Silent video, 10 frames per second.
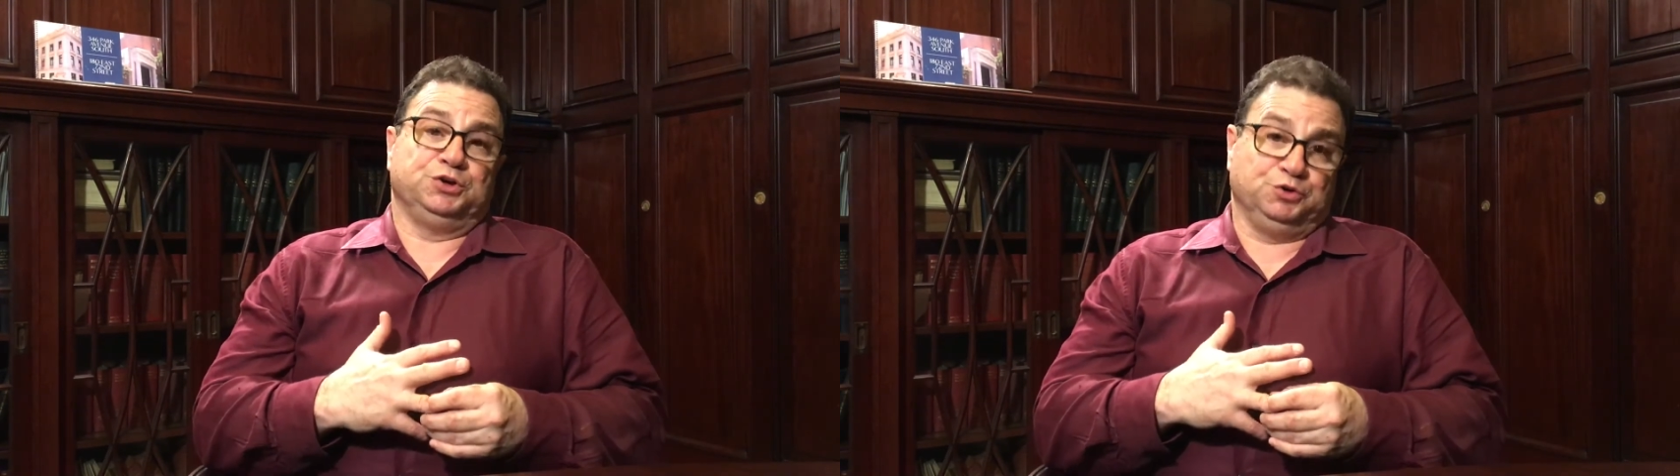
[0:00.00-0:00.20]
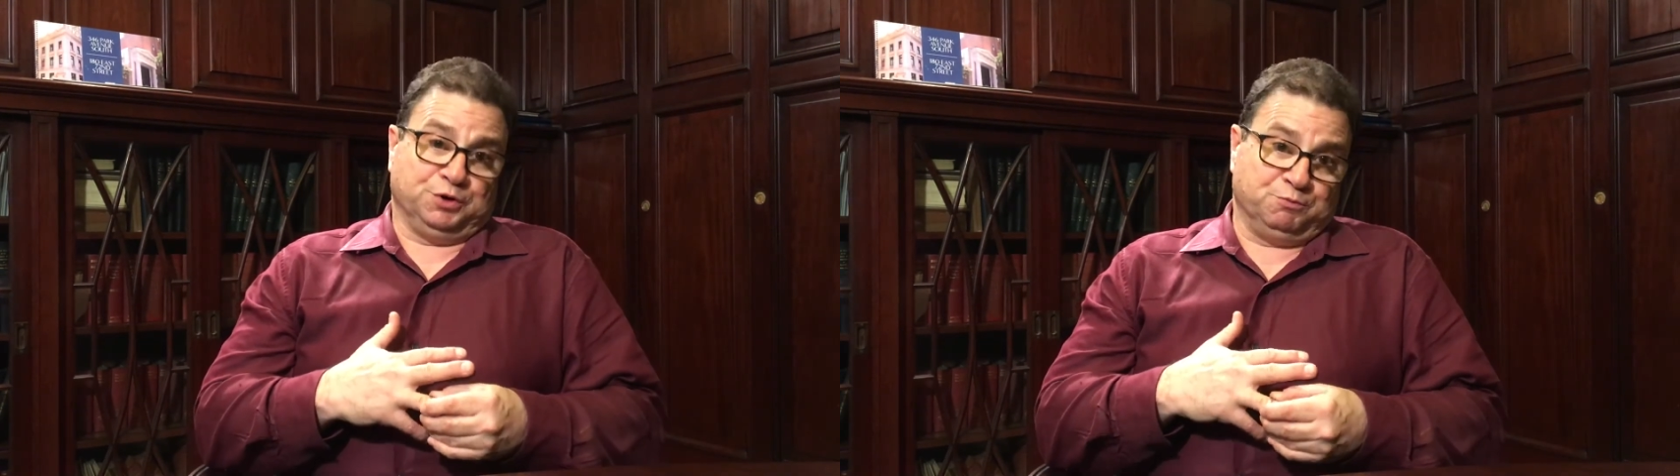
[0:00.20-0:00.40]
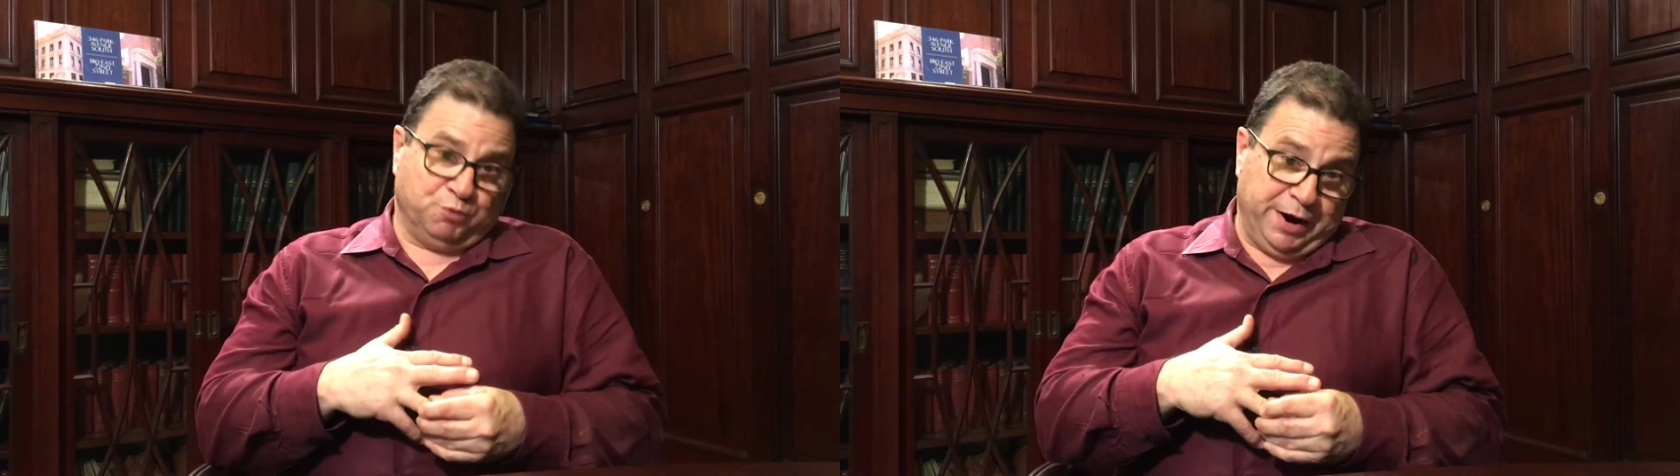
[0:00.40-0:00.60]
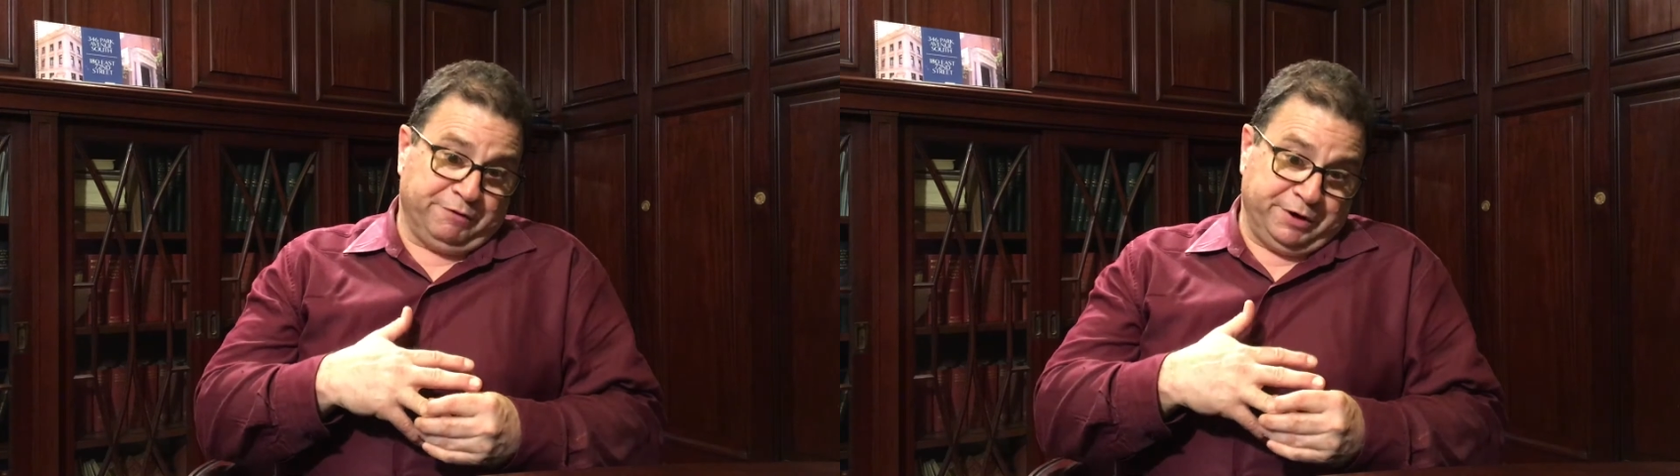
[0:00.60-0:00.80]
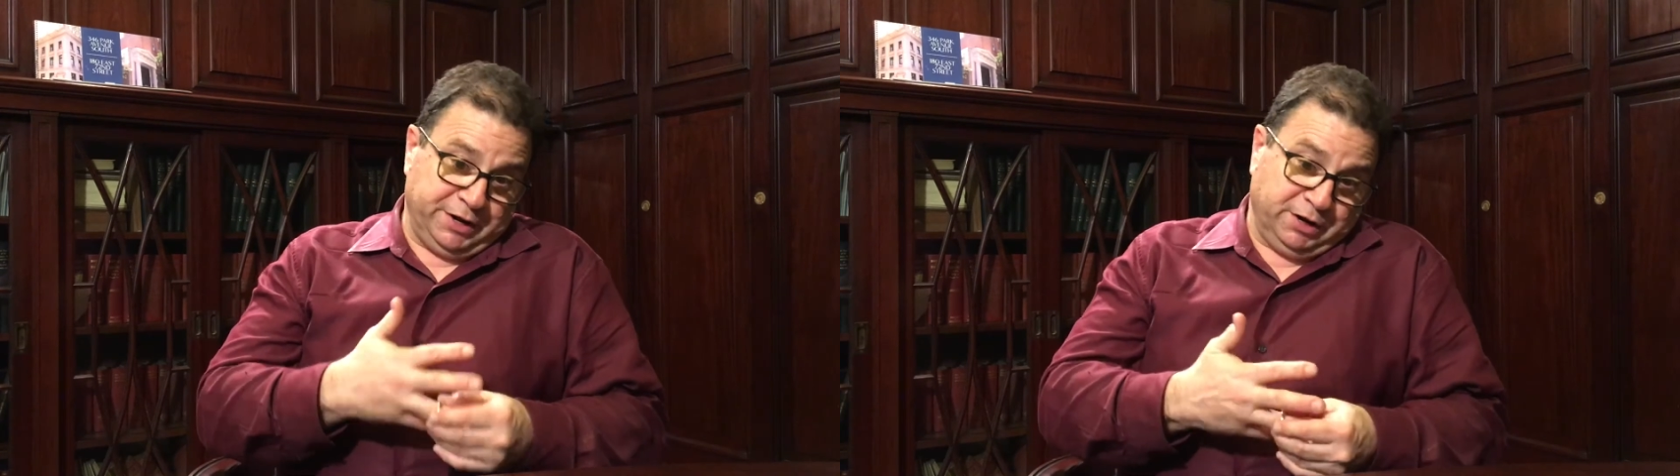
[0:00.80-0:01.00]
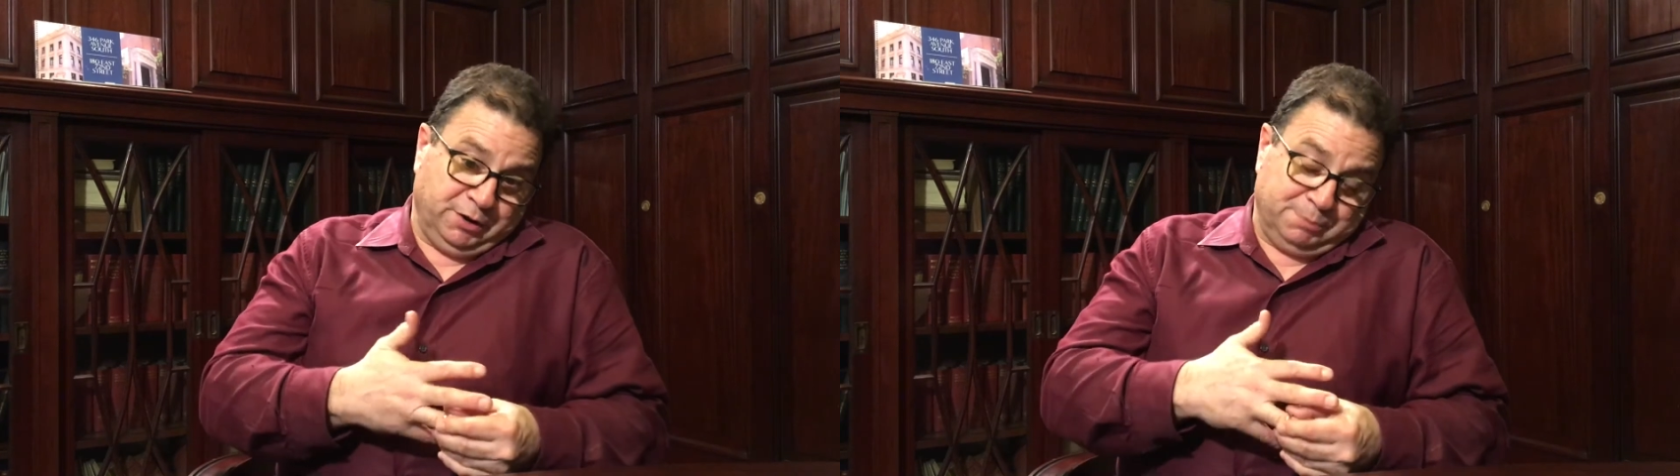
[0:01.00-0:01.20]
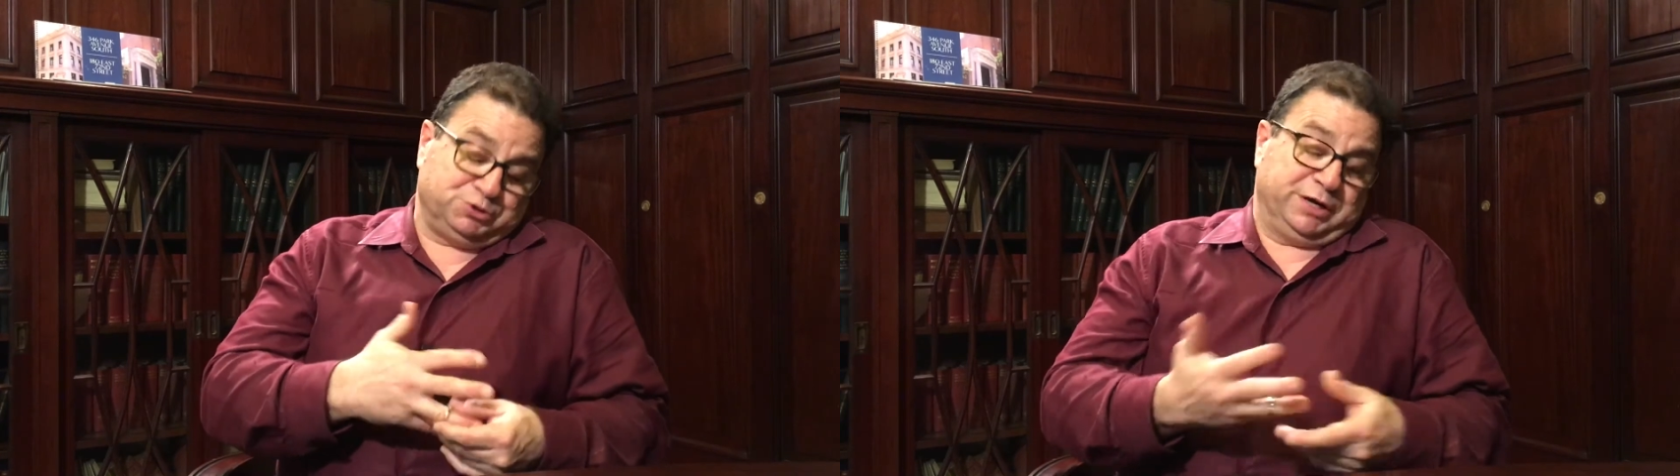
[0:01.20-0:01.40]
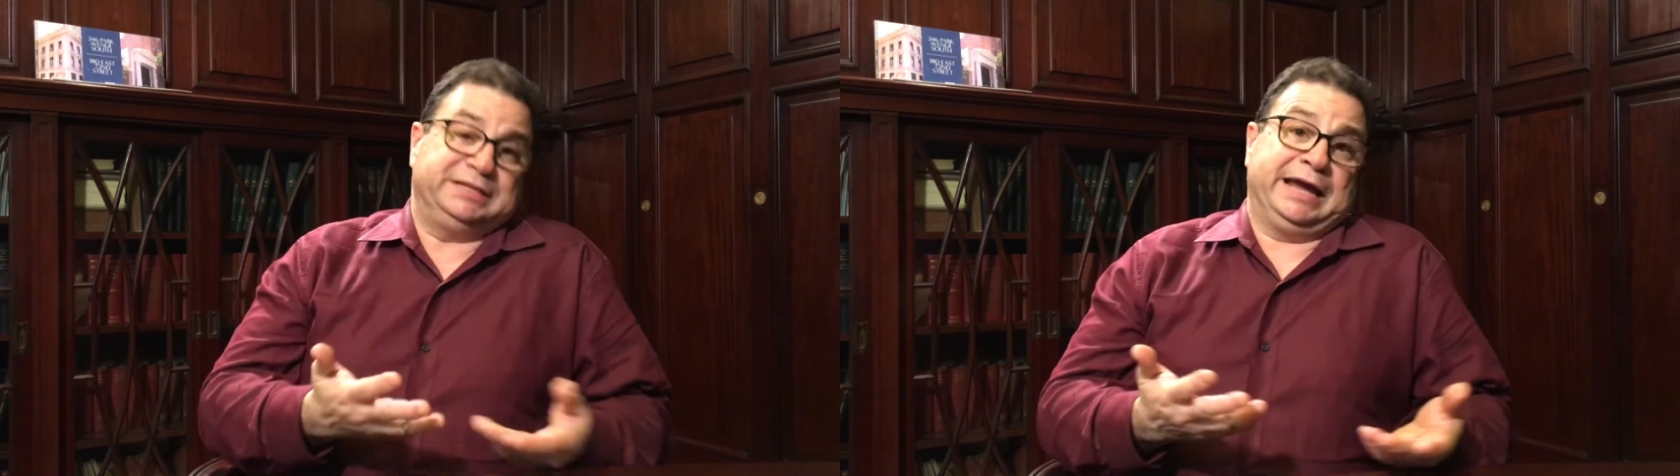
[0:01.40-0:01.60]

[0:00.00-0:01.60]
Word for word: you can wear it uh, upside